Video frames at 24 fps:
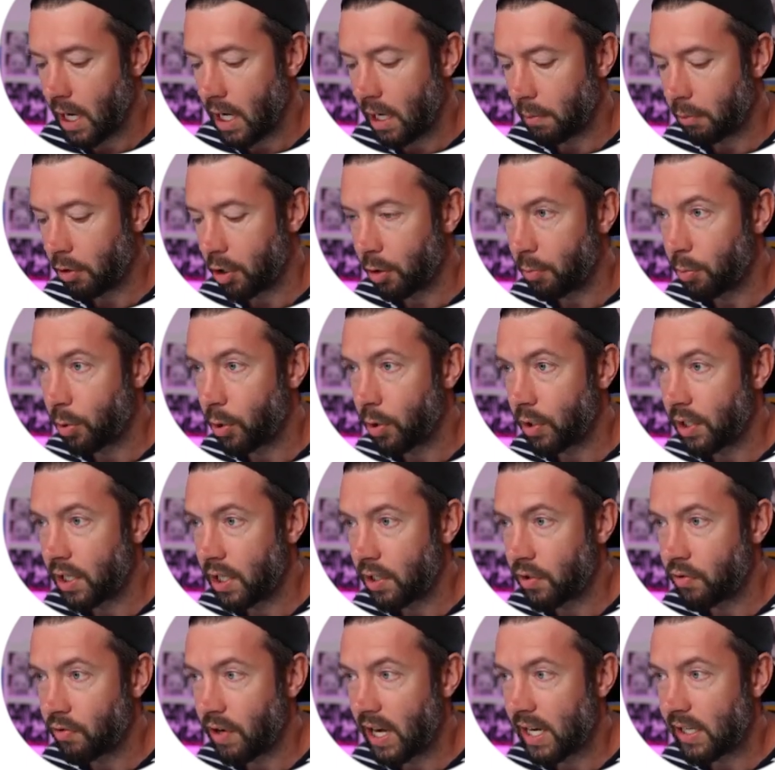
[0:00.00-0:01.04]
And I'm going to put
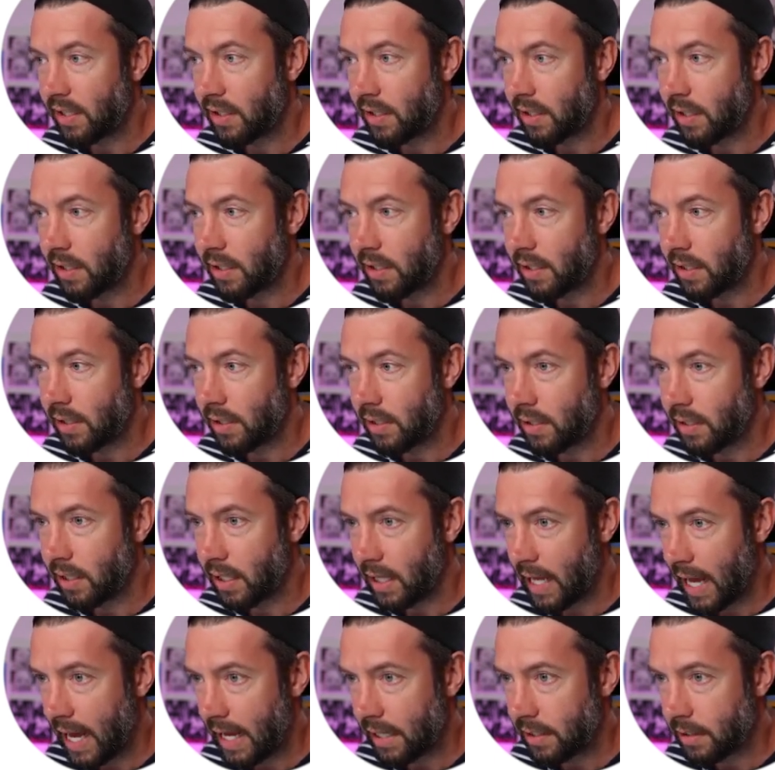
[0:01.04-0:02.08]
the address
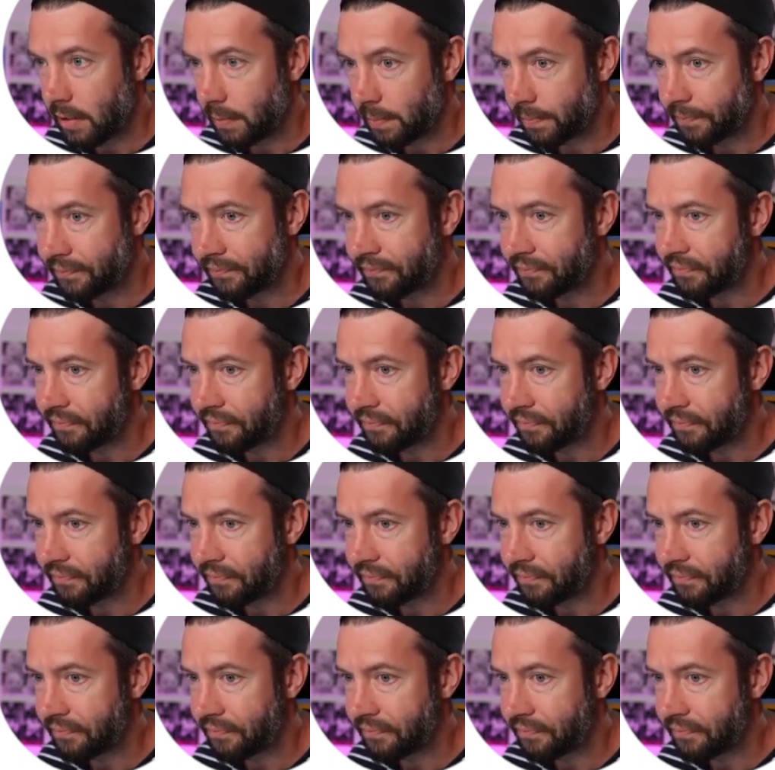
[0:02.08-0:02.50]
to that.